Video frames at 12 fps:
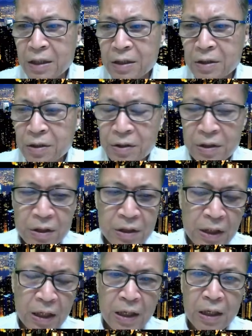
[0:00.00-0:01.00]
It is
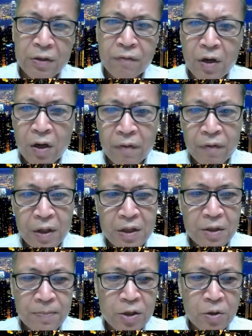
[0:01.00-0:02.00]
the work of a
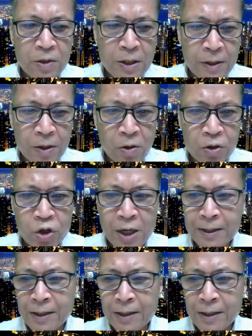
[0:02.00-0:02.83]
specialty contractor.